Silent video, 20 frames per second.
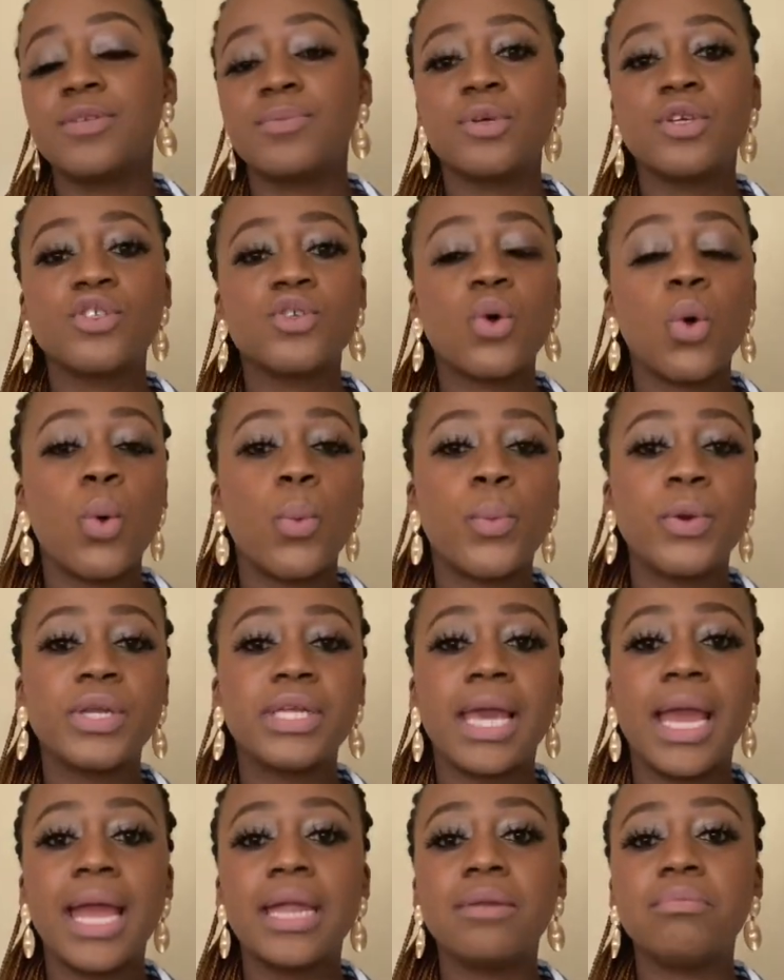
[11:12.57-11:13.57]
Because corporate
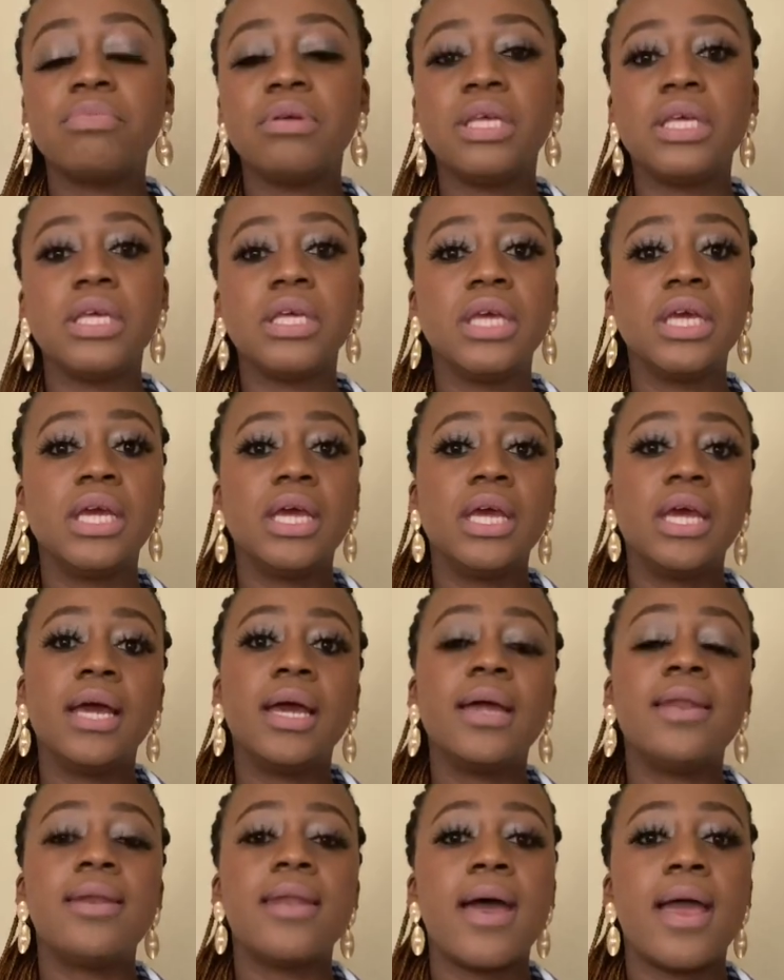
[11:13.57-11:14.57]
can be
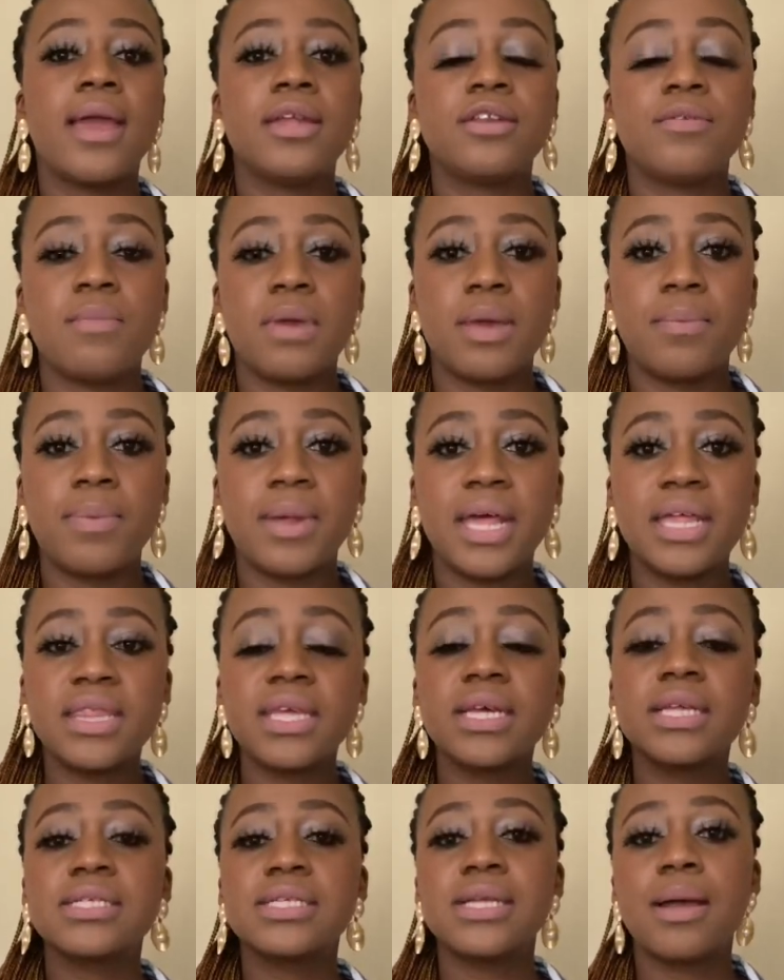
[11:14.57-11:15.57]
a nightmare, but I
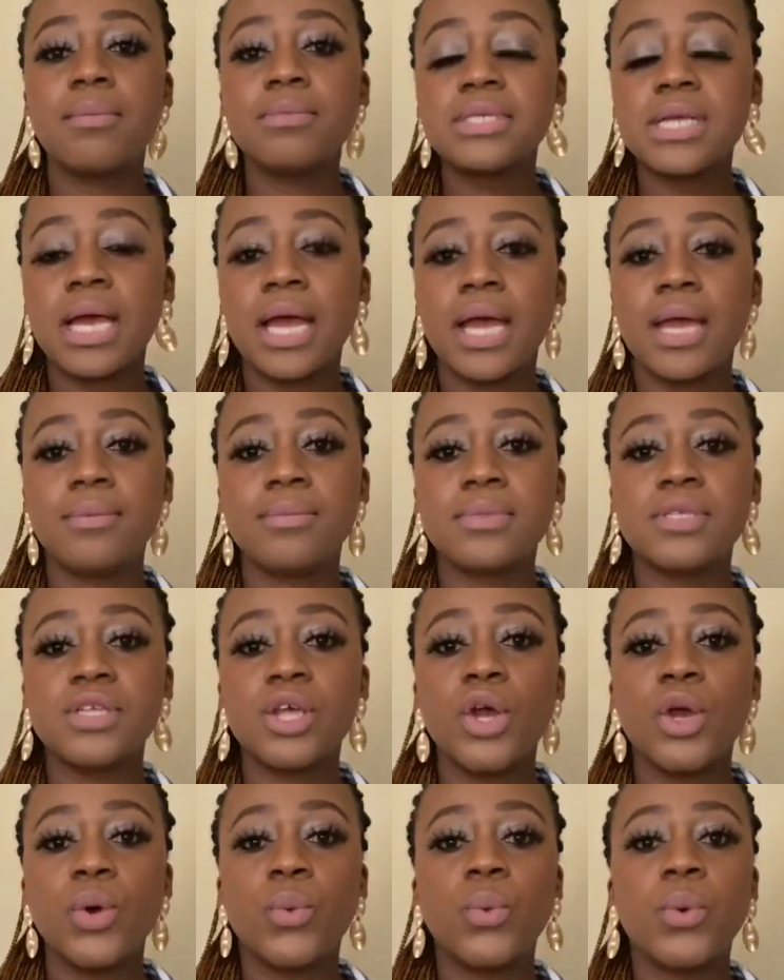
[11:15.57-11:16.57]
think sometimes
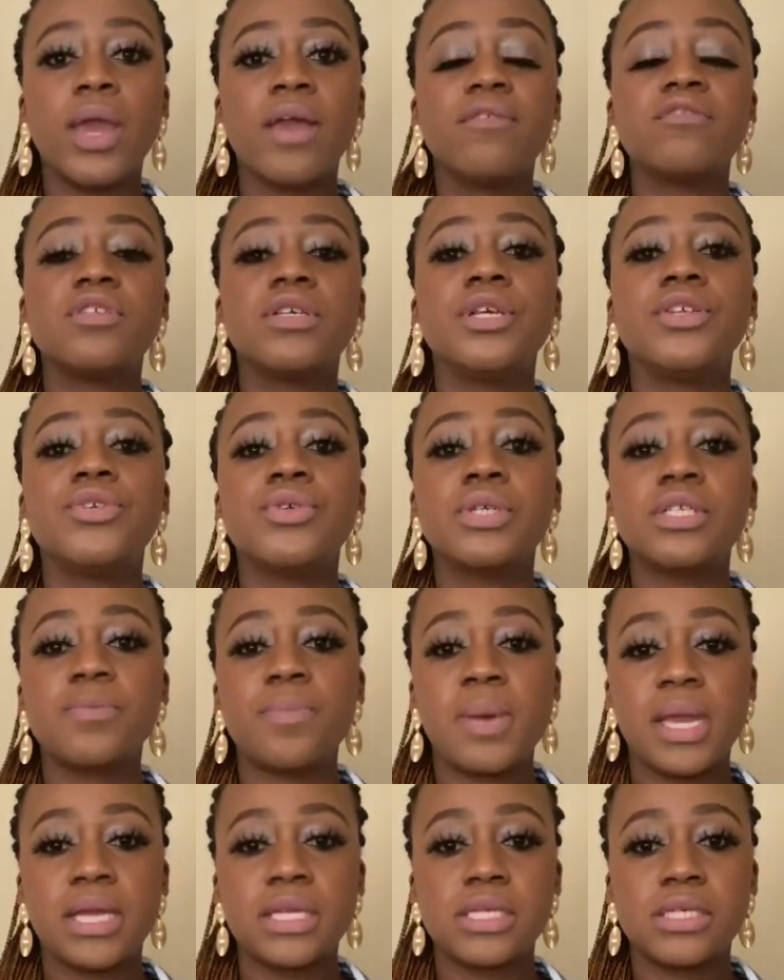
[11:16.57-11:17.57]
we have to
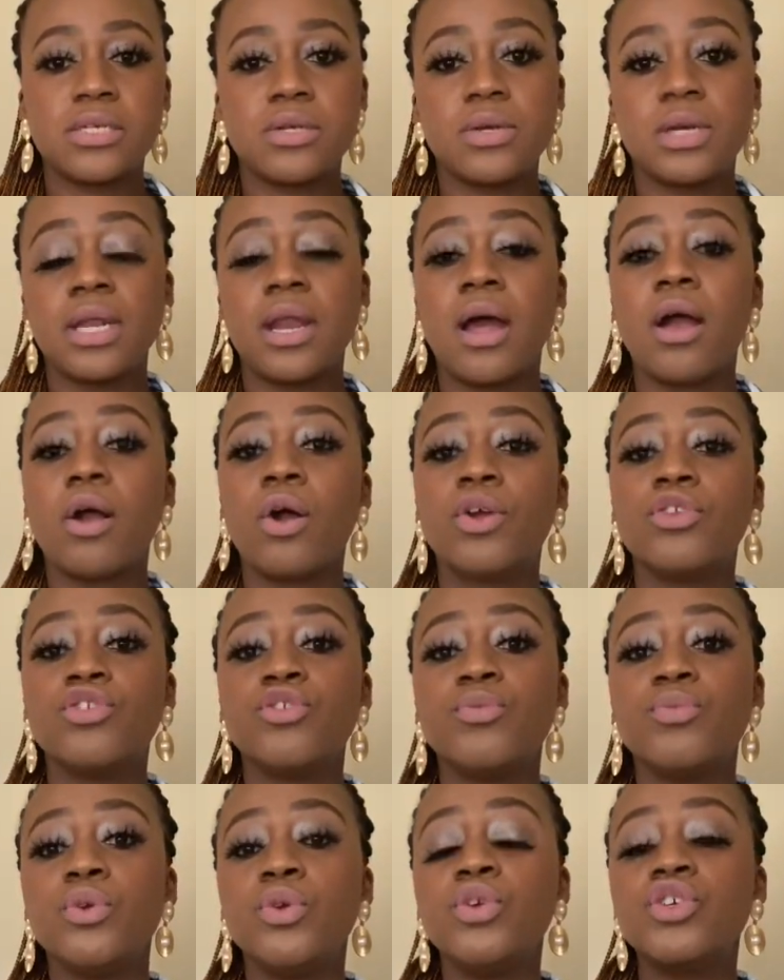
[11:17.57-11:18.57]
introspect and look at our
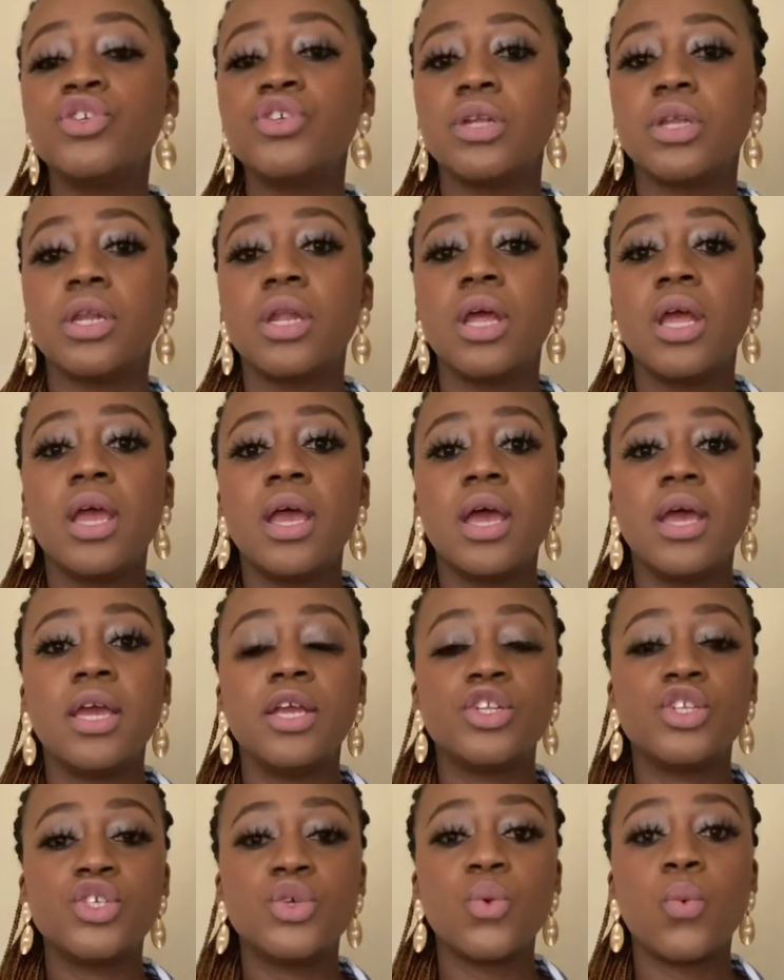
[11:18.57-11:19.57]
contribution
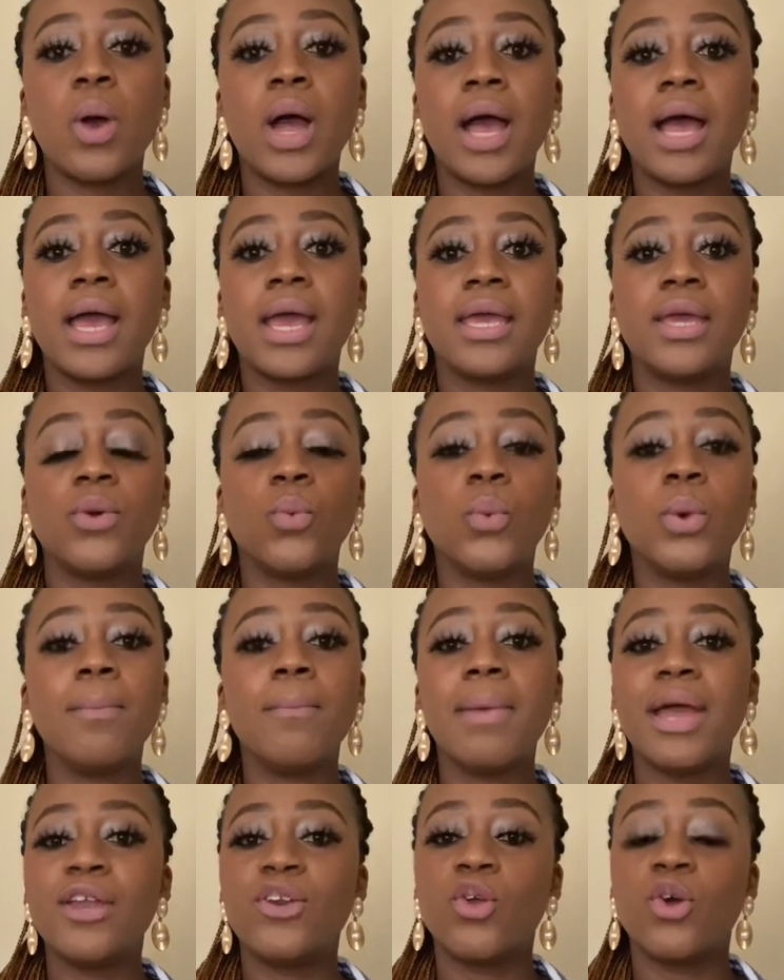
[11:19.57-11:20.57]
into why we
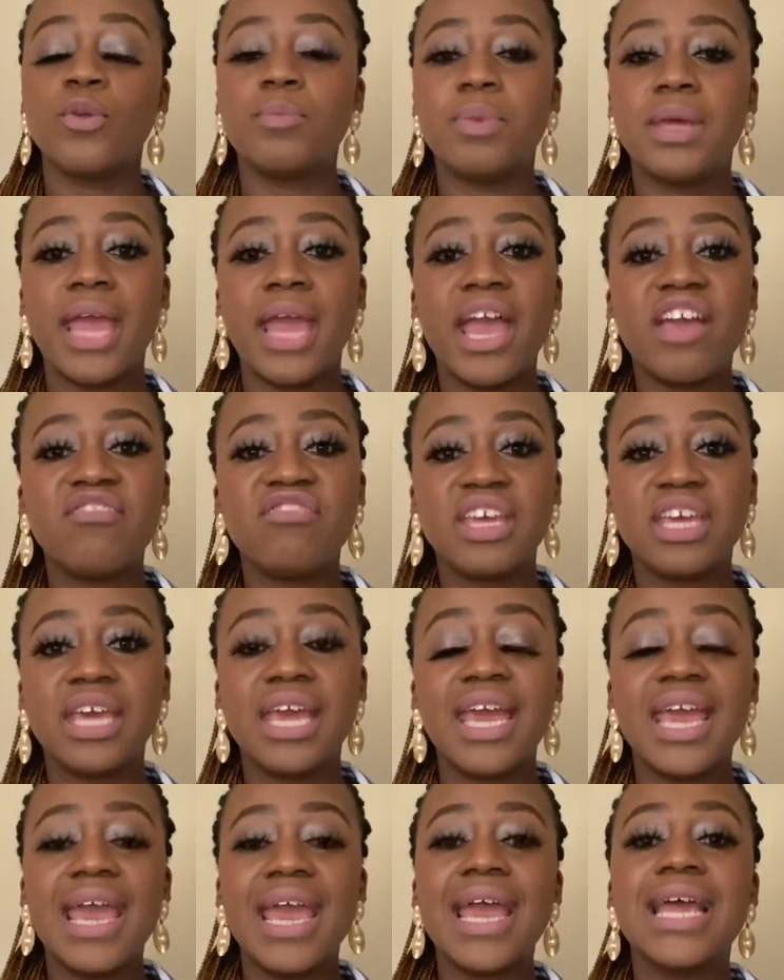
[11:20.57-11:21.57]
might not be having
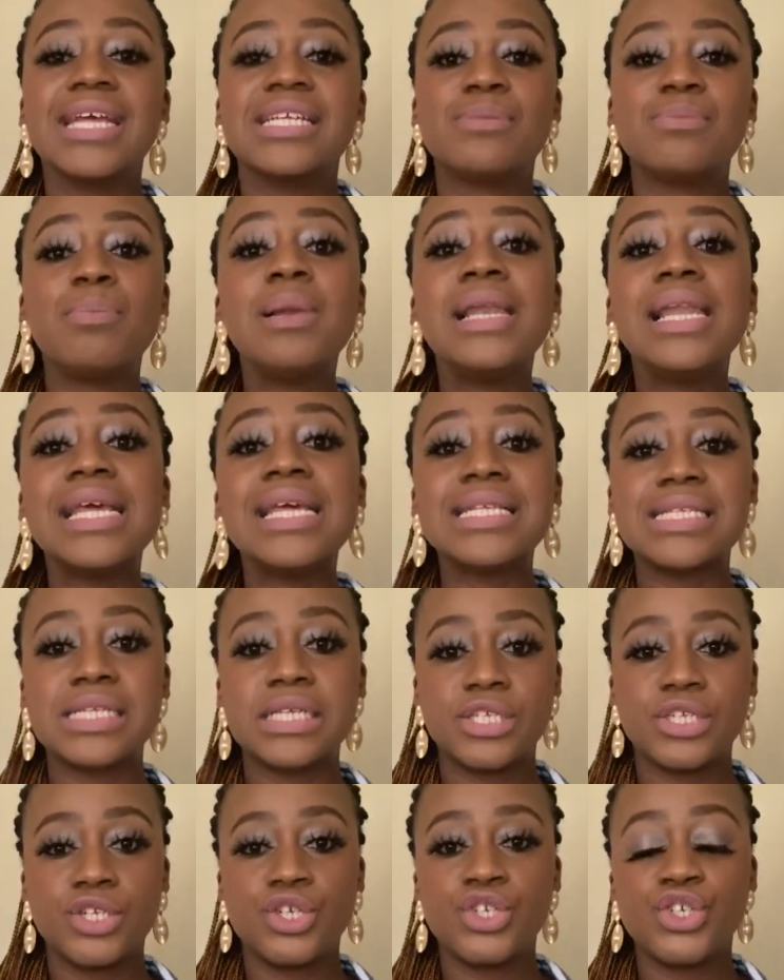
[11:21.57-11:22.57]
as
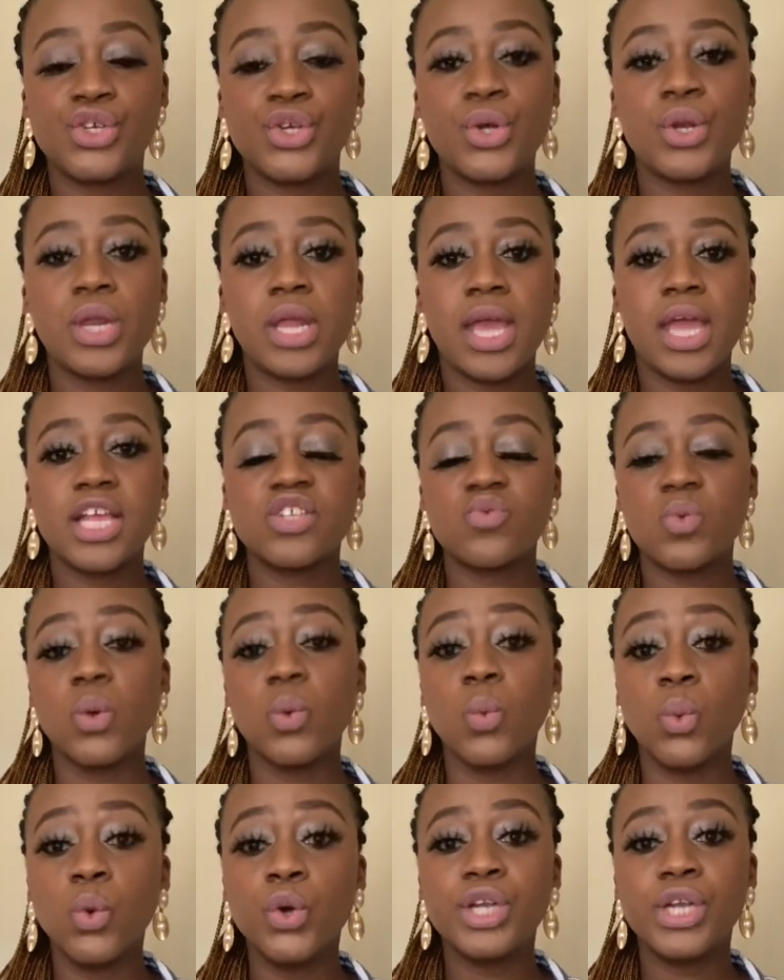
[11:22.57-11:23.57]
pleasant a journey as we
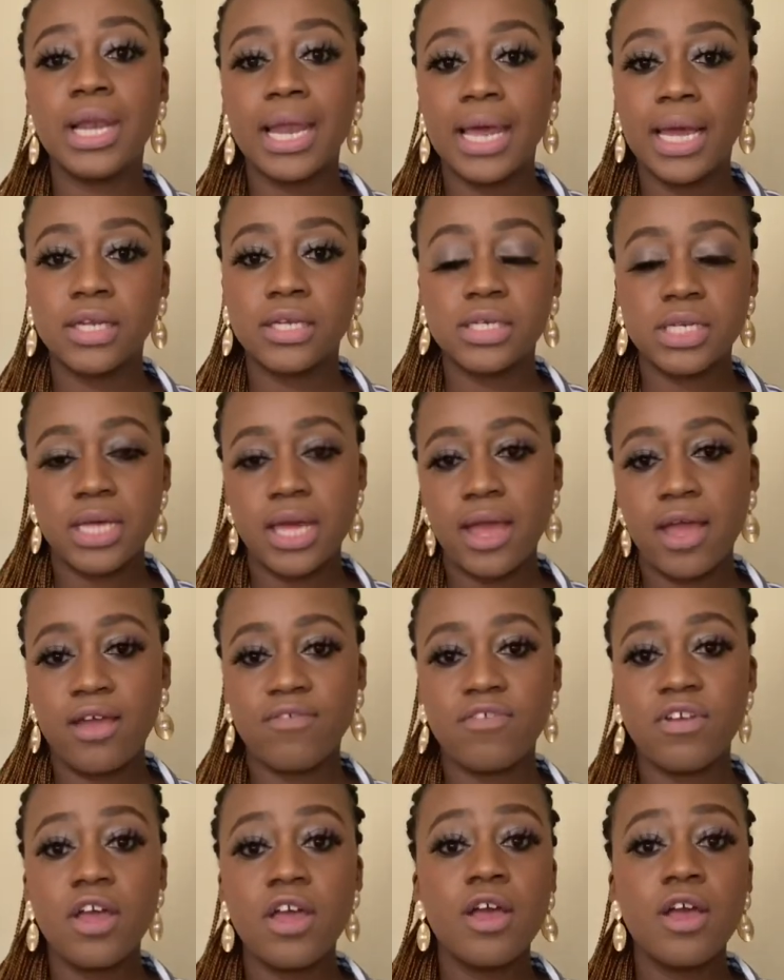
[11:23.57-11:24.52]
would like to have.